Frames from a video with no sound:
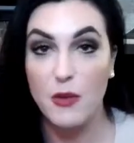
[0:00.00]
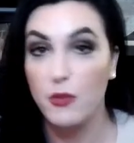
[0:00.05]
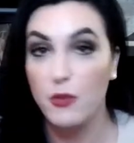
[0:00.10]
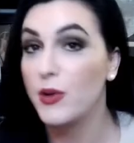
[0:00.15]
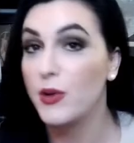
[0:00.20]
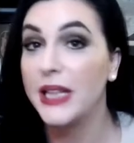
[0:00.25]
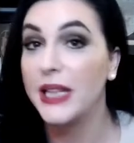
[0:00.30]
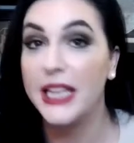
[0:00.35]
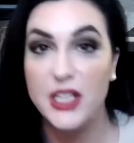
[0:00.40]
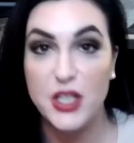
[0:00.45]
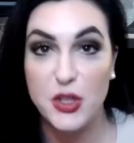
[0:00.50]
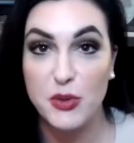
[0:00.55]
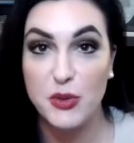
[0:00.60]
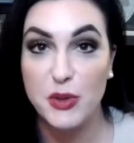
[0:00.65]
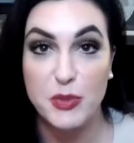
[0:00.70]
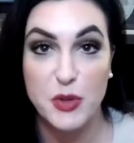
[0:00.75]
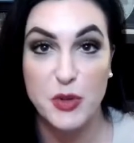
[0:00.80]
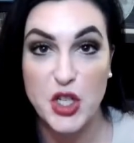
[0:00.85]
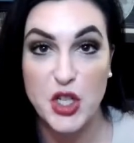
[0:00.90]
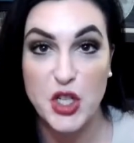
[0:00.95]
really do
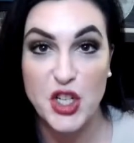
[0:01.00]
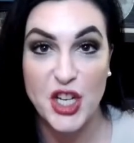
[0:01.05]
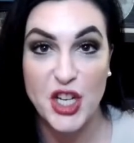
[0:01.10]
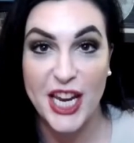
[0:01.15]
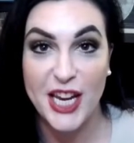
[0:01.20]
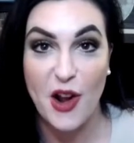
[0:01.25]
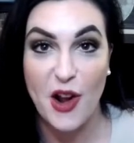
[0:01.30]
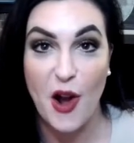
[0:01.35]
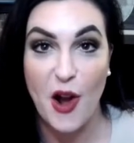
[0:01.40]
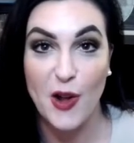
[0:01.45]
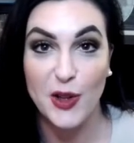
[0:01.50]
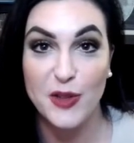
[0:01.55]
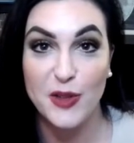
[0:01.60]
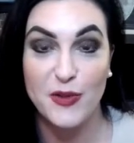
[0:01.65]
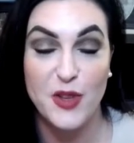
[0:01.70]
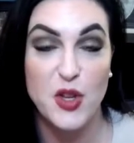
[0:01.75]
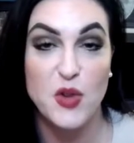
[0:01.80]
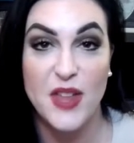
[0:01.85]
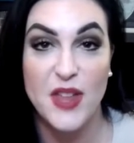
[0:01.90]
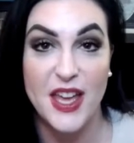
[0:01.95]
appreciate all
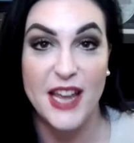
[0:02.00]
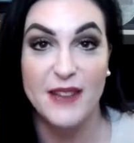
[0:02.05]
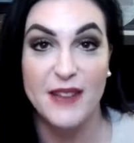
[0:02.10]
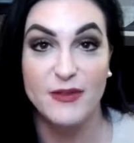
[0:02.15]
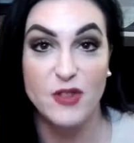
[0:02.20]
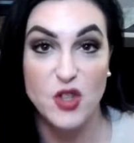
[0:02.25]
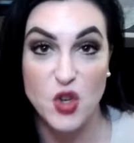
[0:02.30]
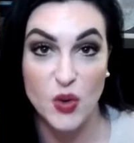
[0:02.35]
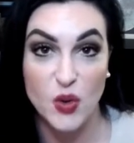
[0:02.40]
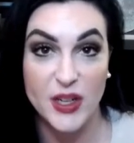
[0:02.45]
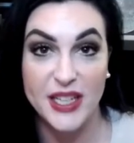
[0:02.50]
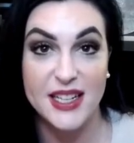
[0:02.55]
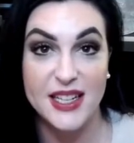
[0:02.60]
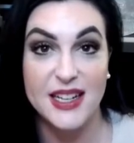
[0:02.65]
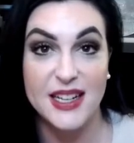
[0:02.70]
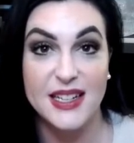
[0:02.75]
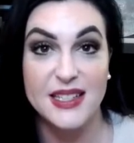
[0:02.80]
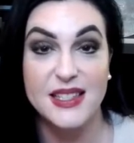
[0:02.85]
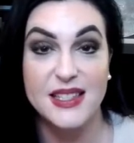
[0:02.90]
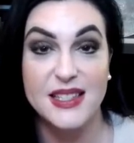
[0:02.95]
of you that have joined
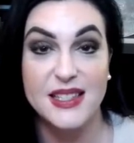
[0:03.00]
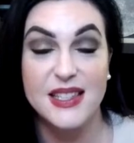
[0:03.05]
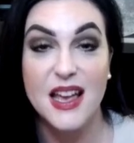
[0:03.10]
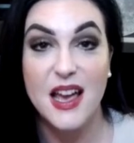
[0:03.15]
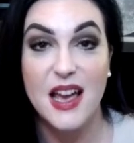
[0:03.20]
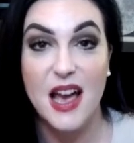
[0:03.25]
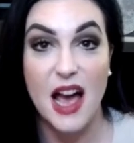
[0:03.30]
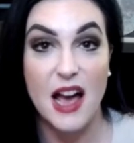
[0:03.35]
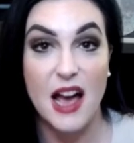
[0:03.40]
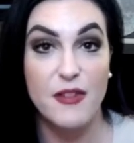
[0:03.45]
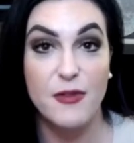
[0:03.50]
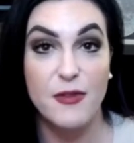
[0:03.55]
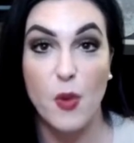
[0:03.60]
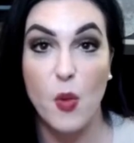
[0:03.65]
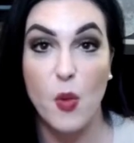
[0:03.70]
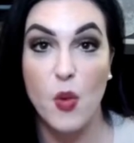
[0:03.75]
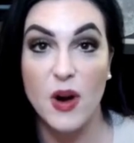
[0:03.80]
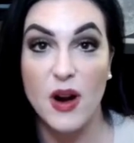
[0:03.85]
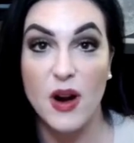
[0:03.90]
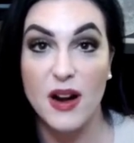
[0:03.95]
us
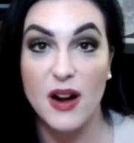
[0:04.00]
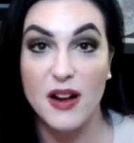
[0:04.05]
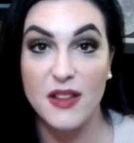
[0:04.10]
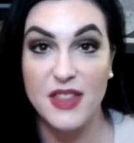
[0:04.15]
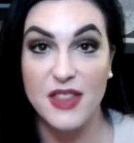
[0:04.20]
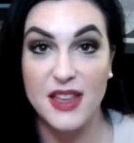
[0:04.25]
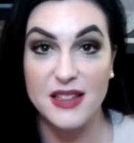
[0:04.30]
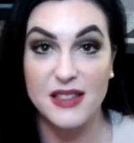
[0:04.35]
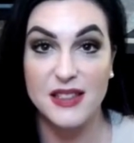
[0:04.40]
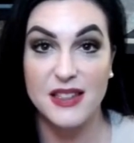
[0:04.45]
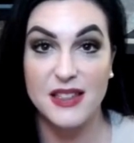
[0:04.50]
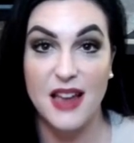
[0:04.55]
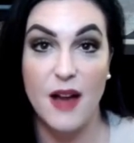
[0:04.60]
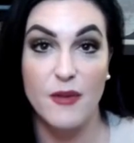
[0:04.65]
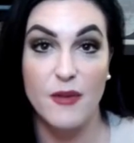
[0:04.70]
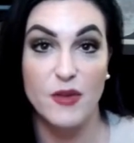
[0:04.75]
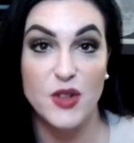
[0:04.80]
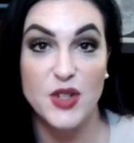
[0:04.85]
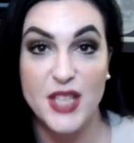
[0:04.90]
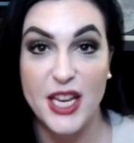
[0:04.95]
for this
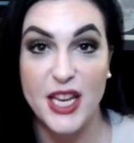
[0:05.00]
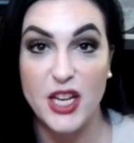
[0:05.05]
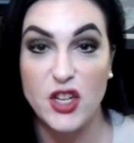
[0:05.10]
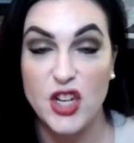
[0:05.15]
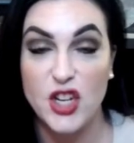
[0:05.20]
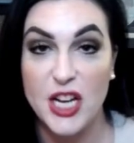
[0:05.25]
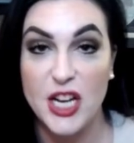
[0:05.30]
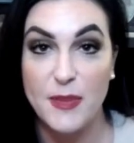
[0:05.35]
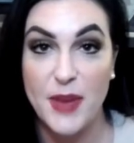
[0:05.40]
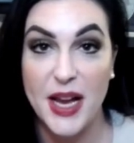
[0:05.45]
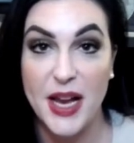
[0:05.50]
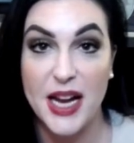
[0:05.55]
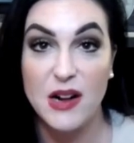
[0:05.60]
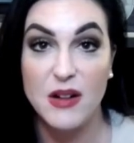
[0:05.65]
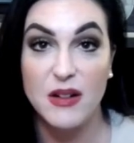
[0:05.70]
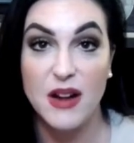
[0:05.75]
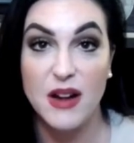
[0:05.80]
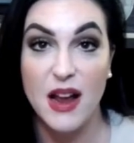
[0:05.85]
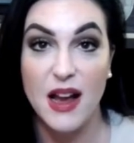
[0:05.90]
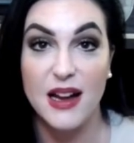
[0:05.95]
conversation
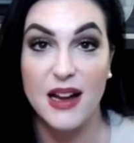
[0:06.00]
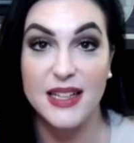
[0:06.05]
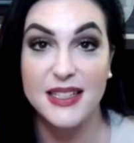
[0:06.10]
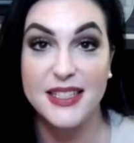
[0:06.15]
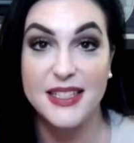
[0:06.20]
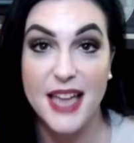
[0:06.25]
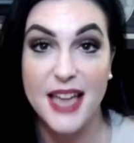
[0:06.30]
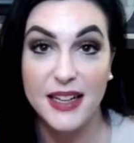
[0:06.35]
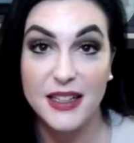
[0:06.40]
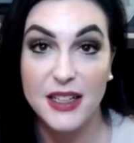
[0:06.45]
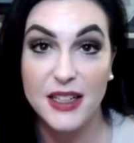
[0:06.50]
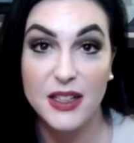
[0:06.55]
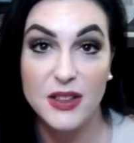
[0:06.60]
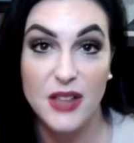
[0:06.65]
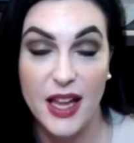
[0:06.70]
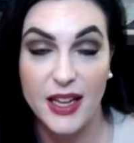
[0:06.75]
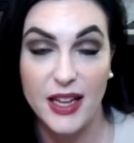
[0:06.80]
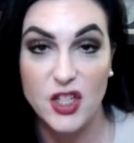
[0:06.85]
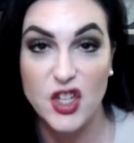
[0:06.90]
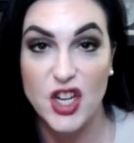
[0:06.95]
about debt
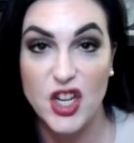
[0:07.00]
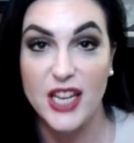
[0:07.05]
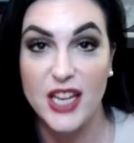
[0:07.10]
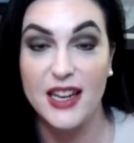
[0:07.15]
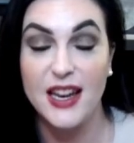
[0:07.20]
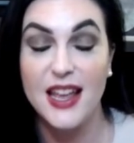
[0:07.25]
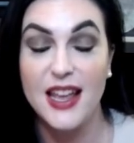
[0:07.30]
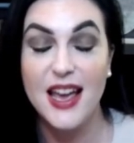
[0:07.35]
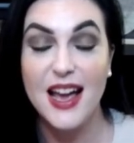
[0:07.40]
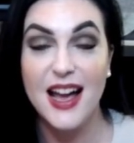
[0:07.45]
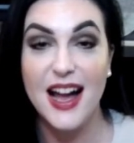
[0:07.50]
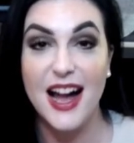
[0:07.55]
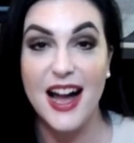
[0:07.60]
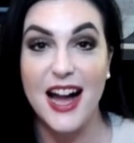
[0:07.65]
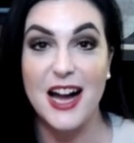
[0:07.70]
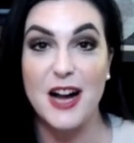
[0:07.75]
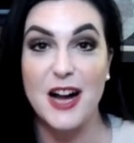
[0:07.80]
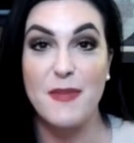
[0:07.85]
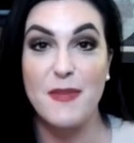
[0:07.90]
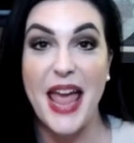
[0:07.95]
collection
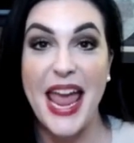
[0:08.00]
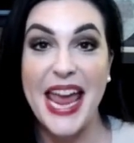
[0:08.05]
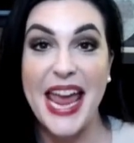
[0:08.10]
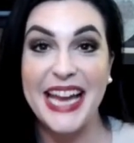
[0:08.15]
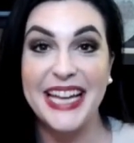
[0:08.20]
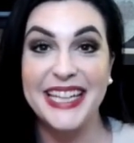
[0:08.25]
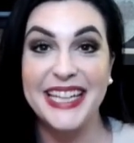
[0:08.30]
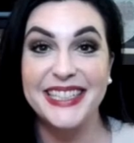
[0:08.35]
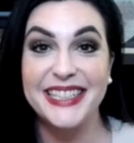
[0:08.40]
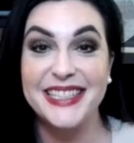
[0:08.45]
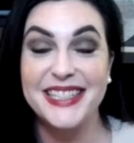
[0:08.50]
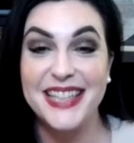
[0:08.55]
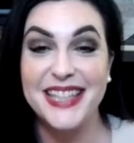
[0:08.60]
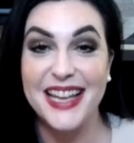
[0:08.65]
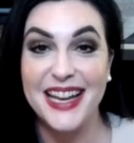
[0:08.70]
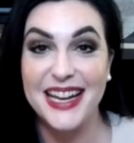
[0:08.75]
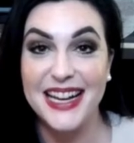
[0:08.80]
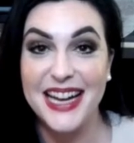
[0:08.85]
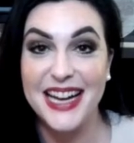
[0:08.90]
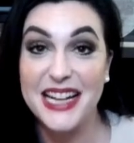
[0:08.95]
and
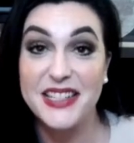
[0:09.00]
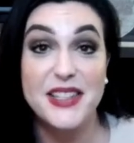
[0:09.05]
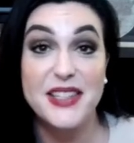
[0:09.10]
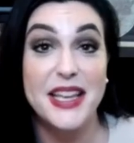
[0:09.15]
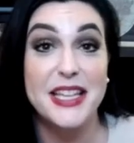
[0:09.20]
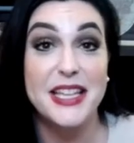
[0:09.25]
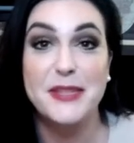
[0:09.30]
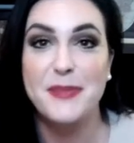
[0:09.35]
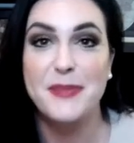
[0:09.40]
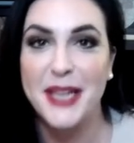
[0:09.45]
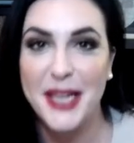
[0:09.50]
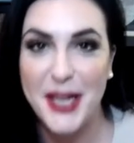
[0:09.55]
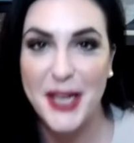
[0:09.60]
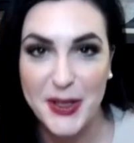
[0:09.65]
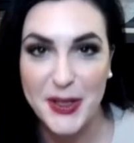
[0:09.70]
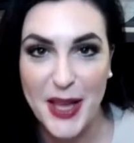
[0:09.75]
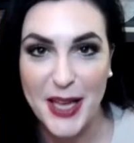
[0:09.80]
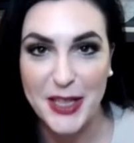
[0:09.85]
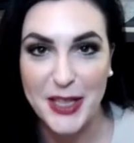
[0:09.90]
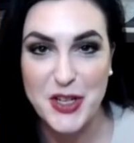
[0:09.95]
assessment
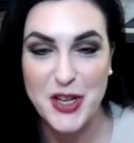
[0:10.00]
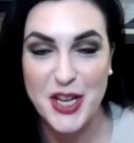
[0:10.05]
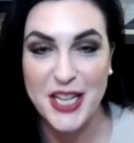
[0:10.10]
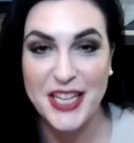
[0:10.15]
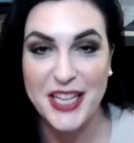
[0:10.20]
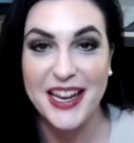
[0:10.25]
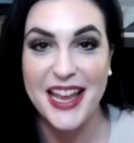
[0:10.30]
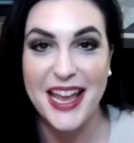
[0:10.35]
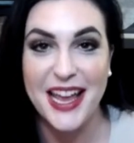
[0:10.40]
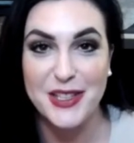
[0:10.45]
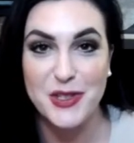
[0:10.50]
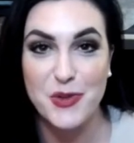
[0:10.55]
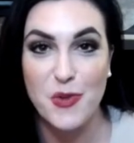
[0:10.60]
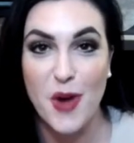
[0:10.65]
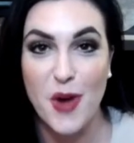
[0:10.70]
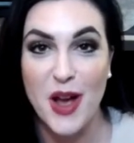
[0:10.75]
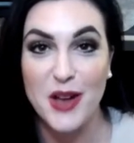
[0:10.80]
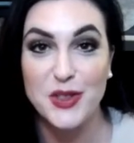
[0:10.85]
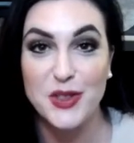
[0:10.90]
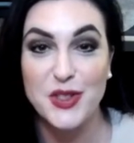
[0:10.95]
collection as
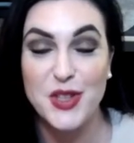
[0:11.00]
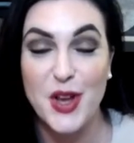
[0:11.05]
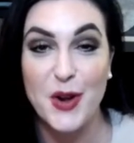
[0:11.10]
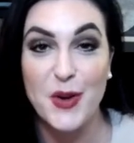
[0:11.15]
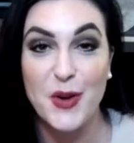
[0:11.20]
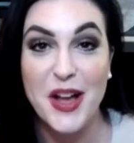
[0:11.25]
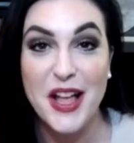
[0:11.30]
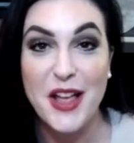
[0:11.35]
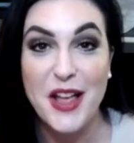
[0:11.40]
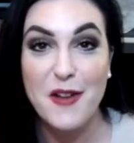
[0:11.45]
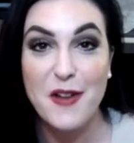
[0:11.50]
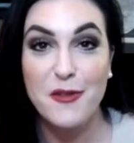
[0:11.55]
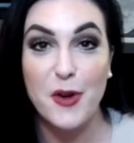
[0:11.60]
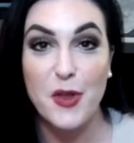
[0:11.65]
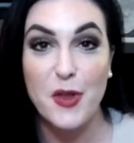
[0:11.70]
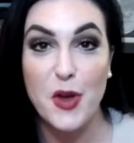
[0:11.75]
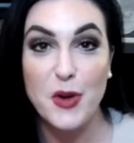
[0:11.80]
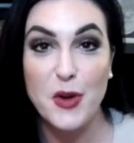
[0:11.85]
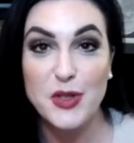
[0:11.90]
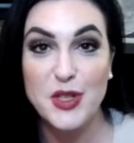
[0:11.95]
well. So
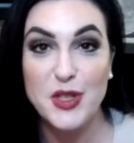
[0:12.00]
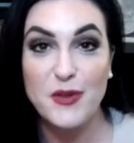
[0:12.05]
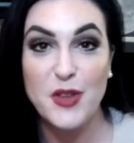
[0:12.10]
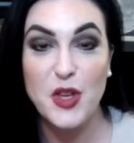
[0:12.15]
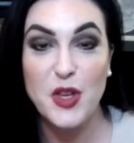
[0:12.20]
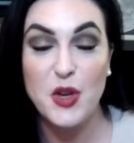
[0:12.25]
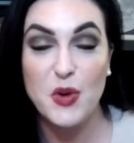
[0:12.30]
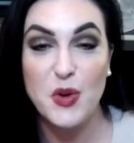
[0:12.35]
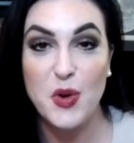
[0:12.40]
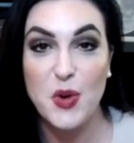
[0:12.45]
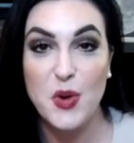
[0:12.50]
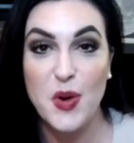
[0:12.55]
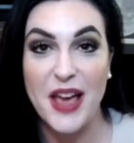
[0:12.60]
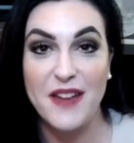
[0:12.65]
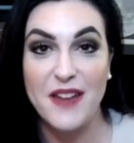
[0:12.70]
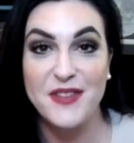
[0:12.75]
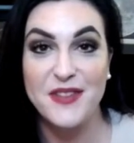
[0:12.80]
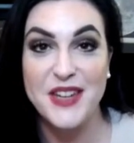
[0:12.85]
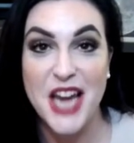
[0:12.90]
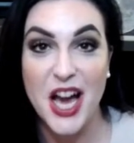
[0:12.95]
for those of you who
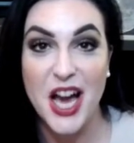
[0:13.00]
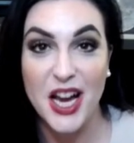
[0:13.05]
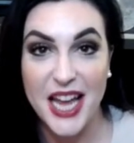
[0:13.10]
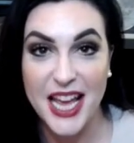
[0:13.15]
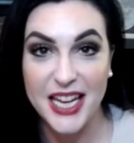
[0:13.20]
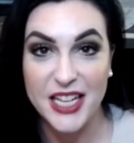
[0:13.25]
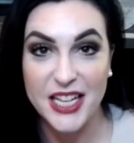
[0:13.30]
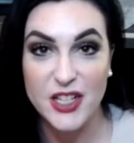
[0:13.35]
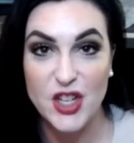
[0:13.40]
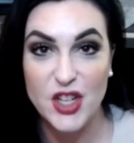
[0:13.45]
have not had a